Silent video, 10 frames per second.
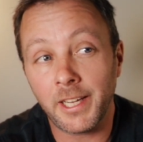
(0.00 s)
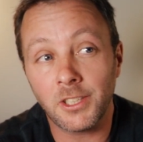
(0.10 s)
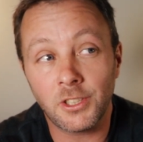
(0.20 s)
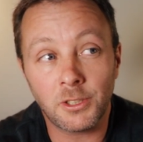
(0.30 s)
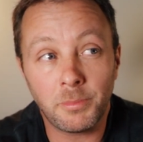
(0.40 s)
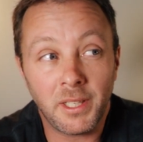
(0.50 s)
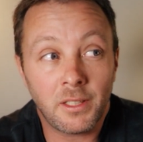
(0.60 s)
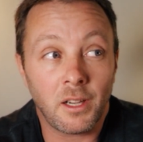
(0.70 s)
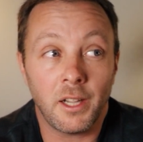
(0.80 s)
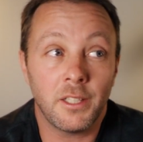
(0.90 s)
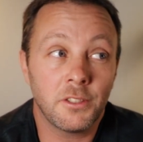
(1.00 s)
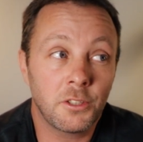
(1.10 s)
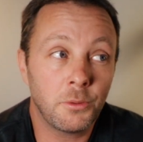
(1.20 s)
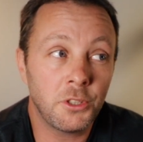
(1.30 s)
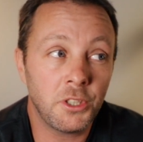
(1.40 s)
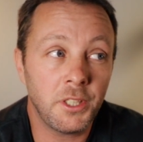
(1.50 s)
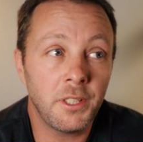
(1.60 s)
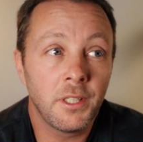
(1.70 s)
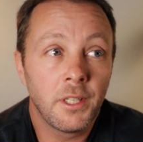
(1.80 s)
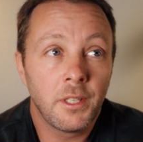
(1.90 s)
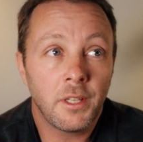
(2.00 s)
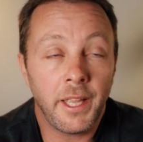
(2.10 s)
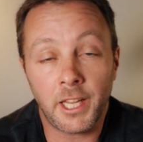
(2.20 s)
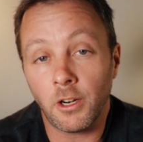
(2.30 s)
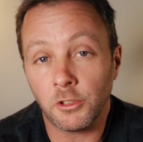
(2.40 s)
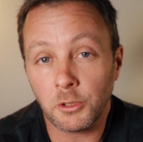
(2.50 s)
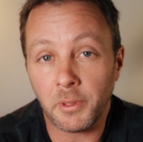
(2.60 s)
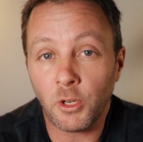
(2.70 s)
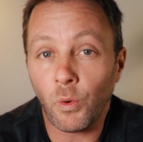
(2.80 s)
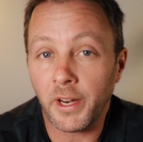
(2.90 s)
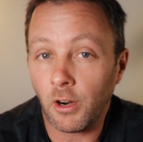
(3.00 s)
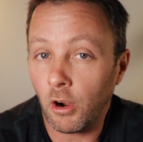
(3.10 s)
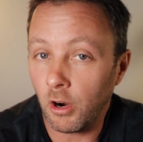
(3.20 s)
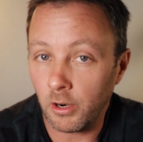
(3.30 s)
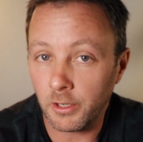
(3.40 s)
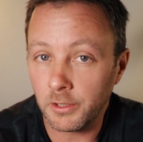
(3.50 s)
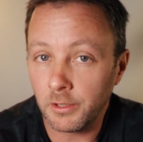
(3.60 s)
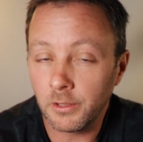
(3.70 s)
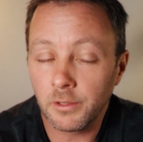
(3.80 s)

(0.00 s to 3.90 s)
It can just be kind of squishy. It can also be quite hard.